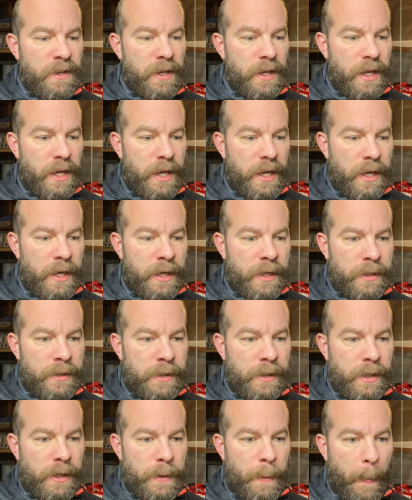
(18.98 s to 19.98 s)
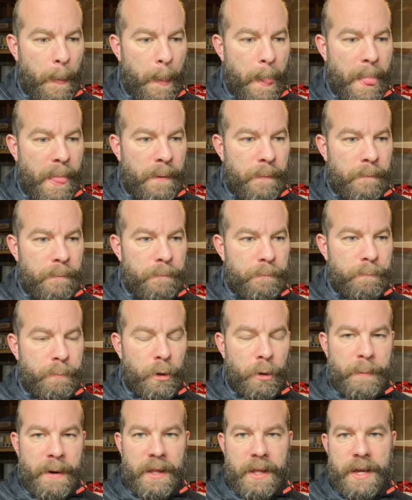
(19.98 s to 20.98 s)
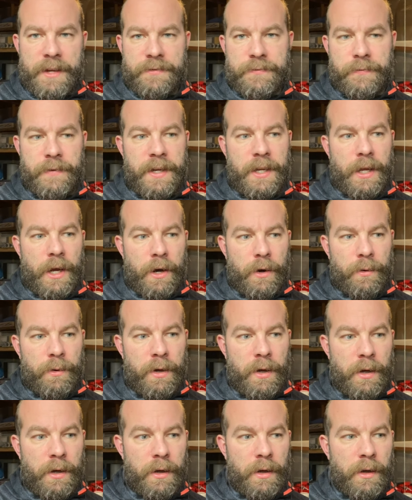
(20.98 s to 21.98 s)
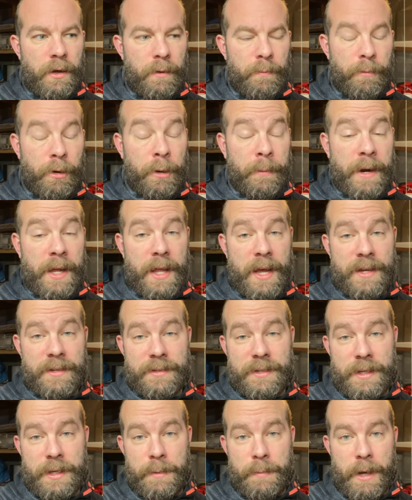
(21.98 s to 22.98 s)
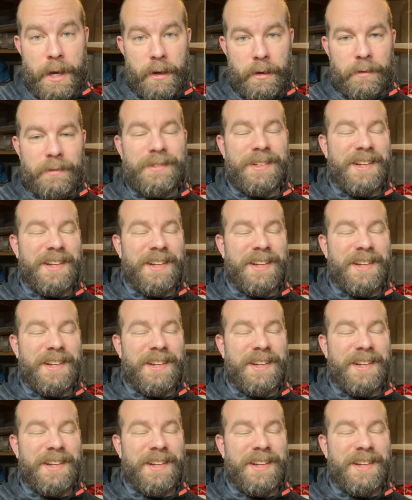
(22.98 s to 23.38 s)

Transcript: And per my last video, per my last email,